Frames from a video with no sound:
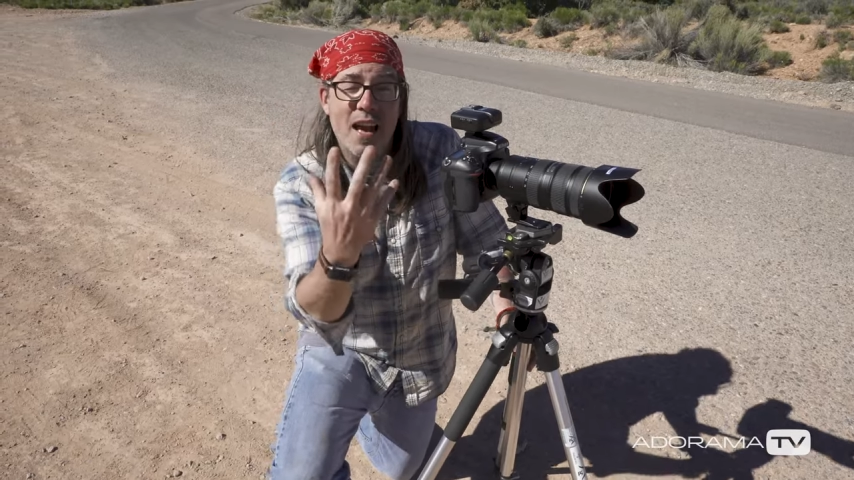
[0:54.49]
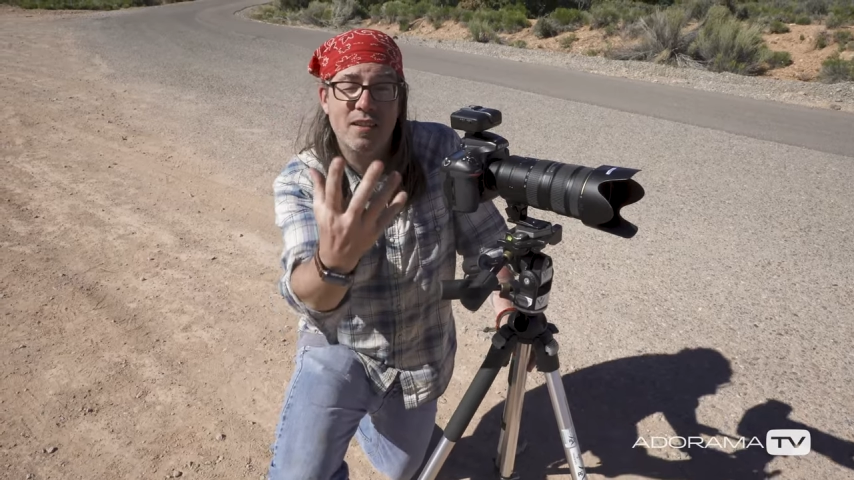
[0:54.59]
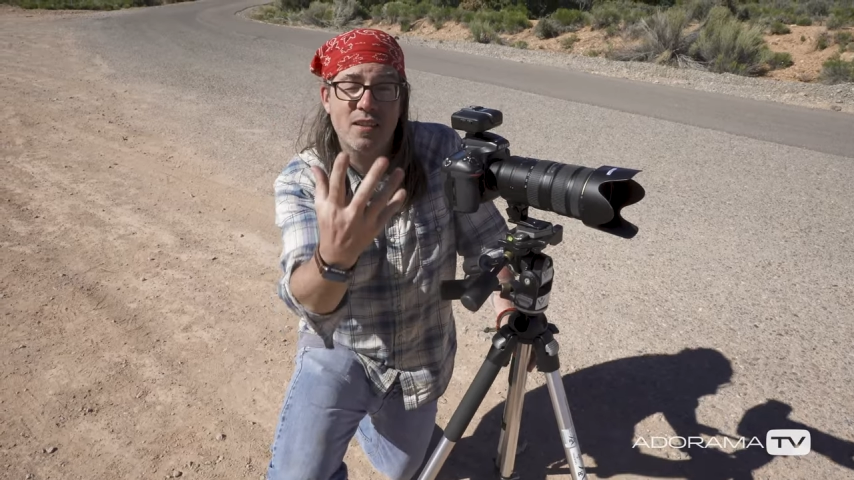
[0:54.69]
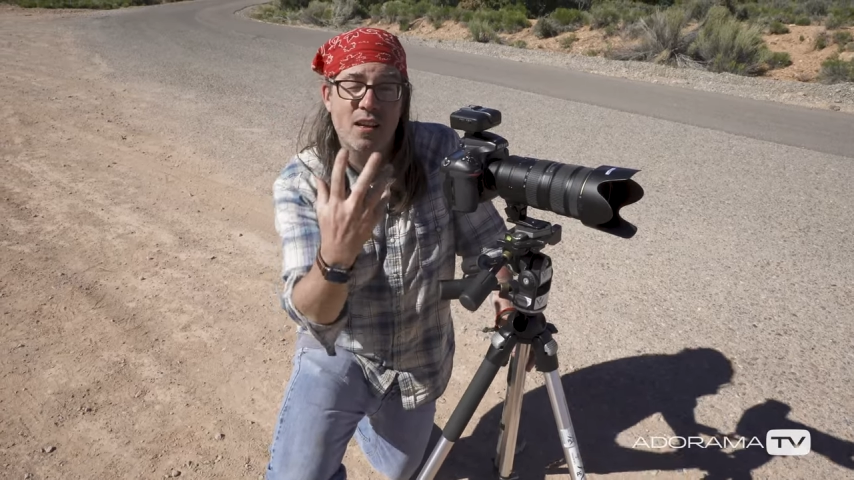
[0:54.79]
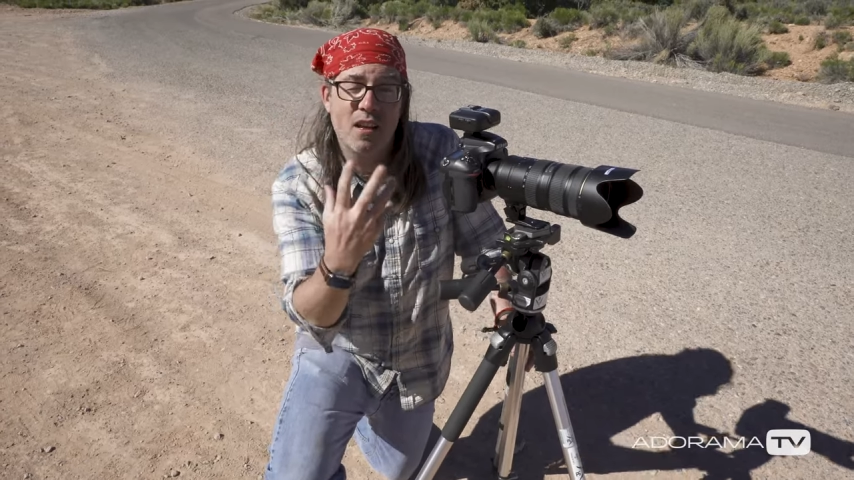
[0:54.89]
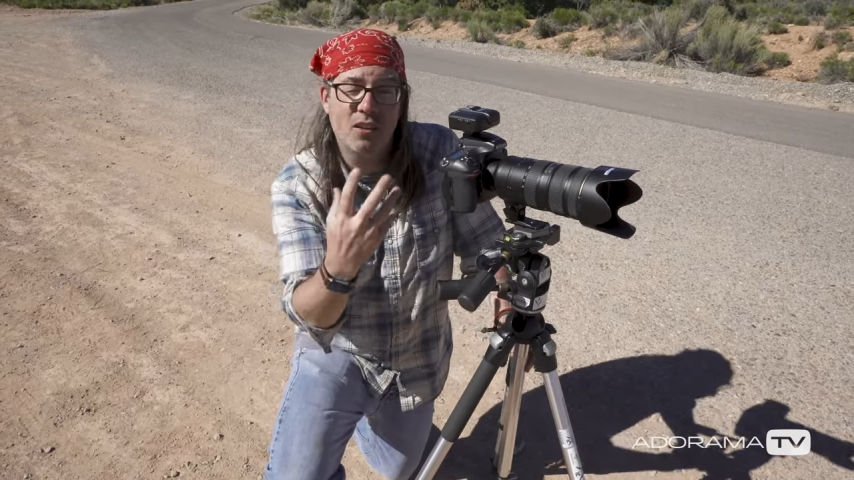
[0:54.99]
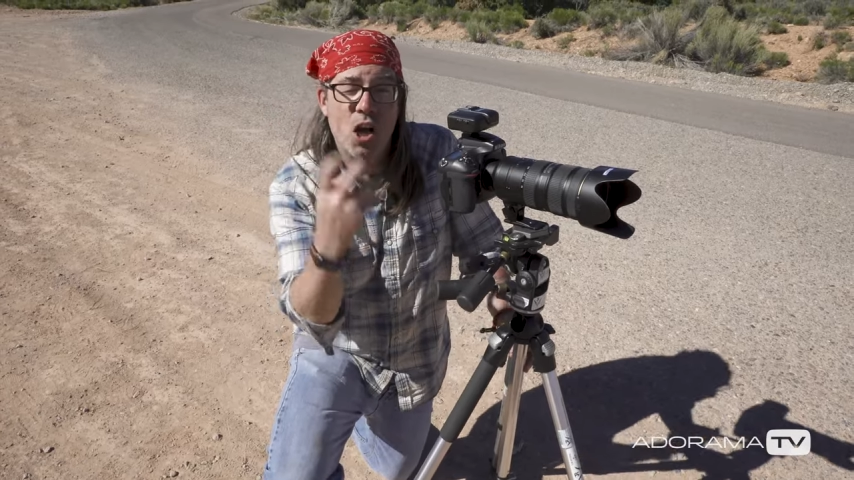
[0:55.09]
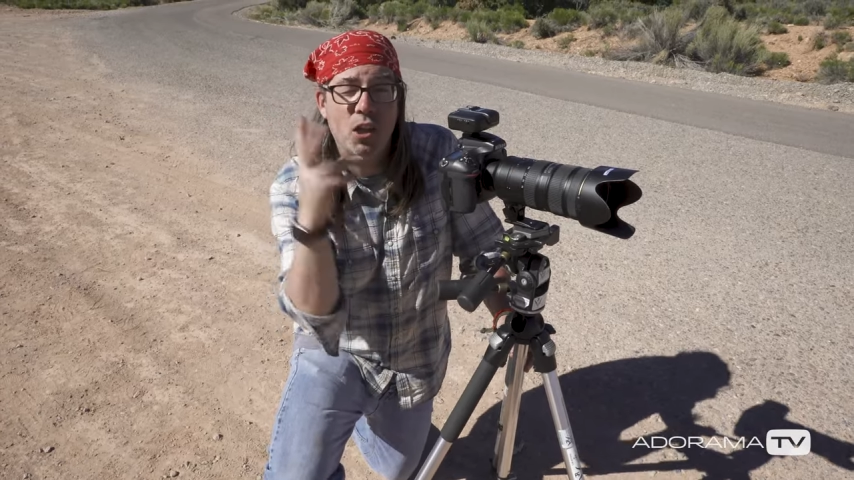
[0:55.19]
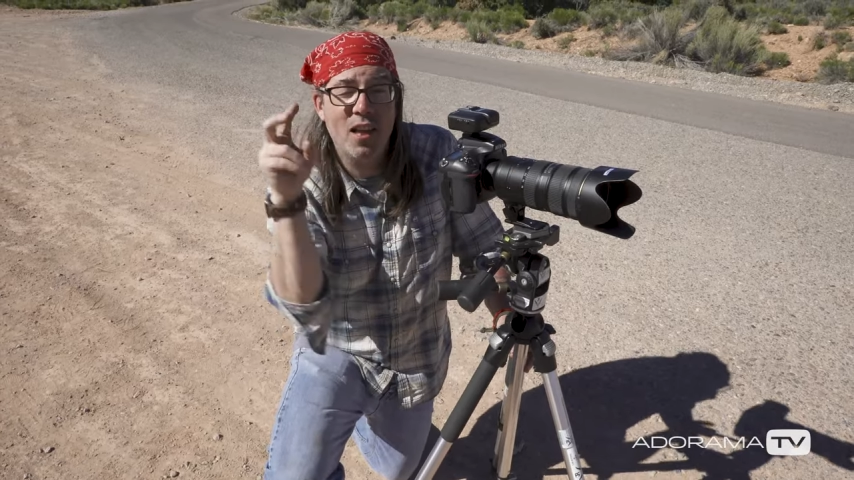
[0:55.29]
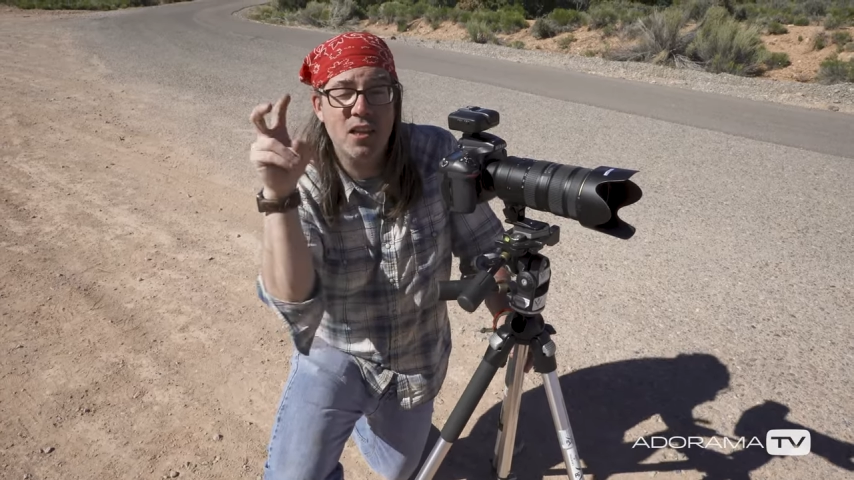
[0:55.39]
that uh,
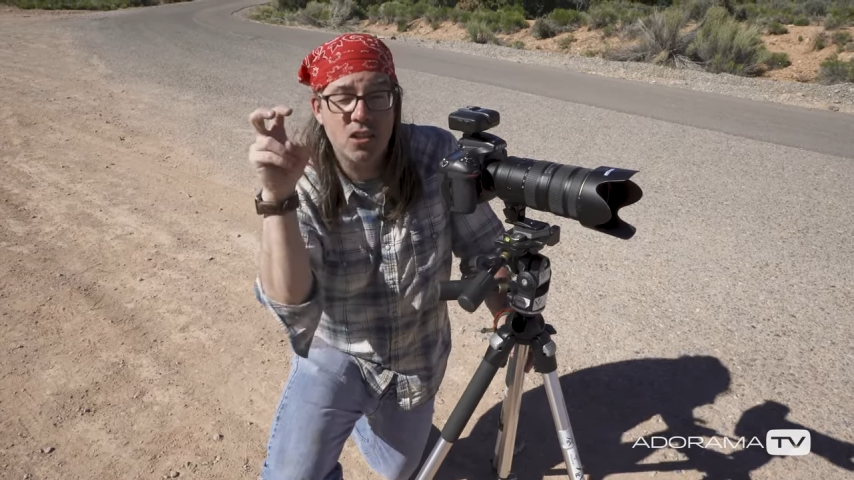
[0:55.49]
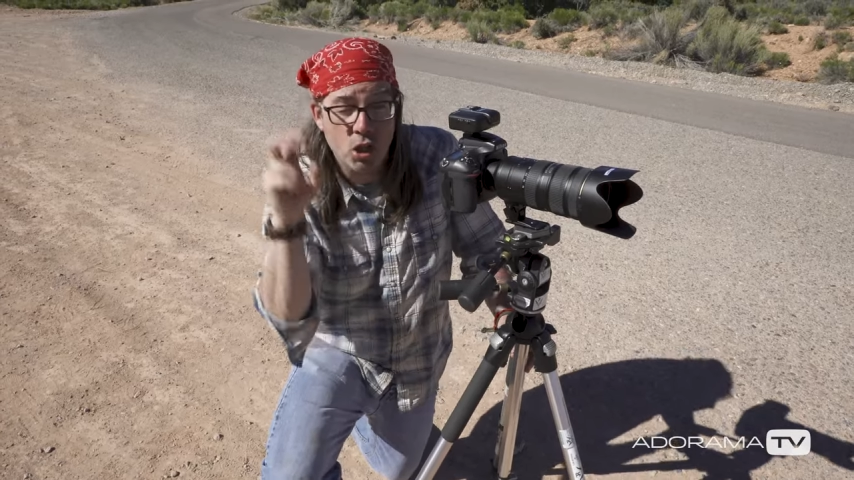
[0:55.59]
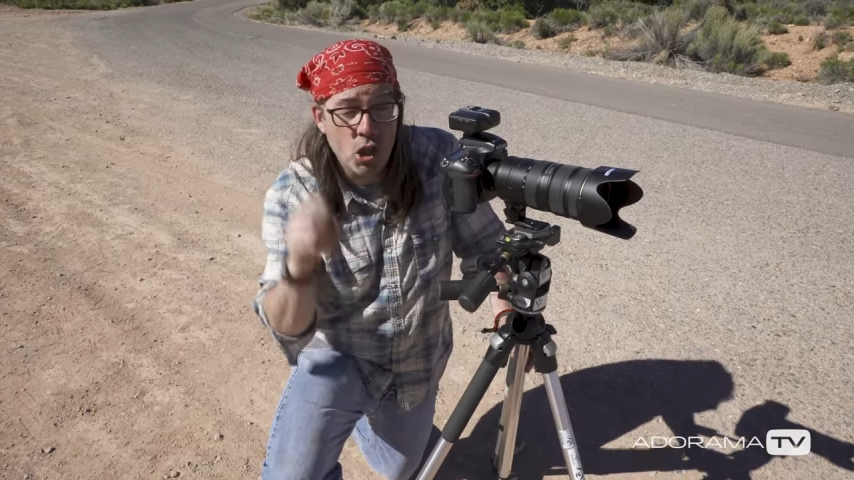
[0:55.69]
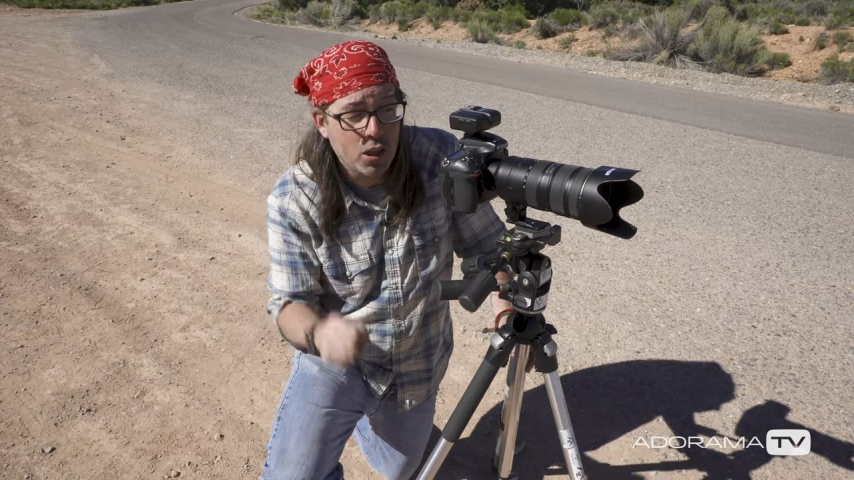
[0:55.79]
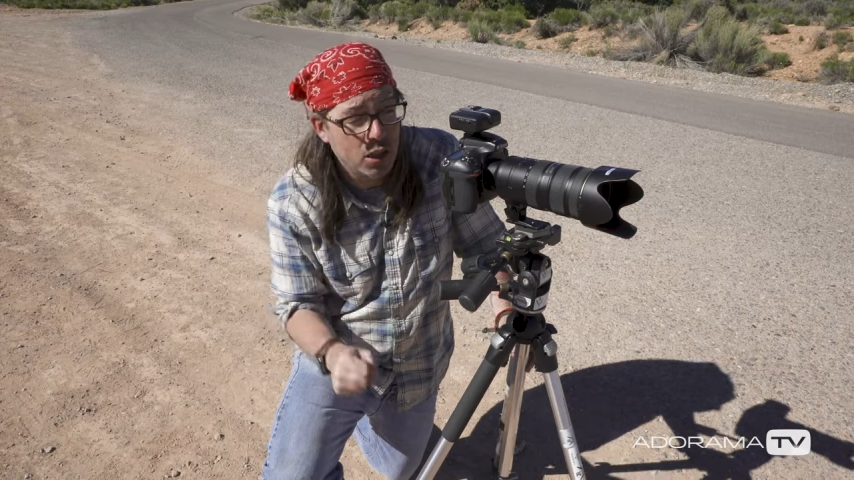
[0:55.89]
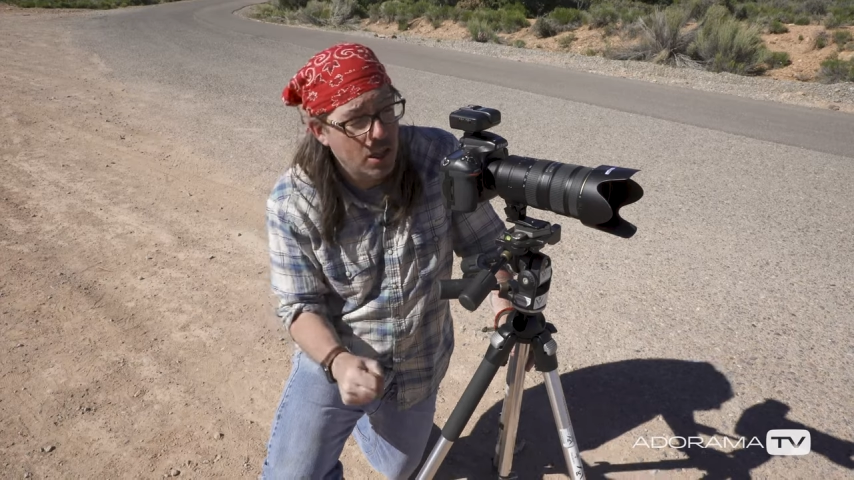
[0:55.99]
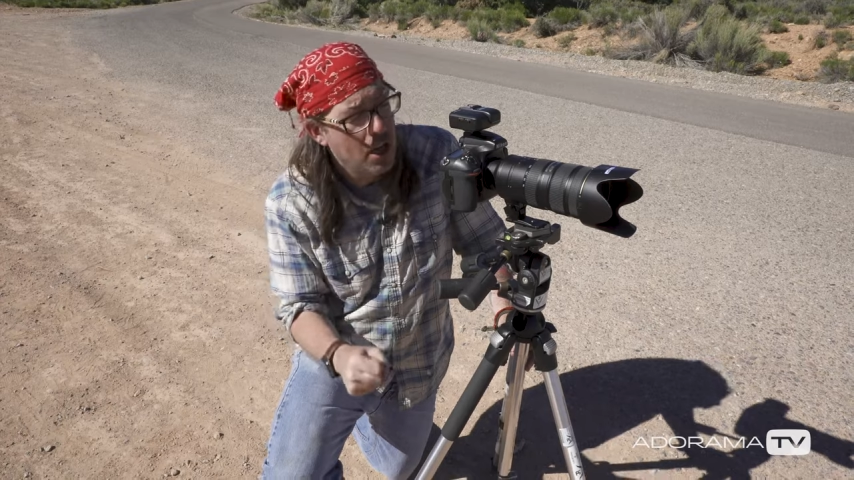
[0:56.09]
long lens look,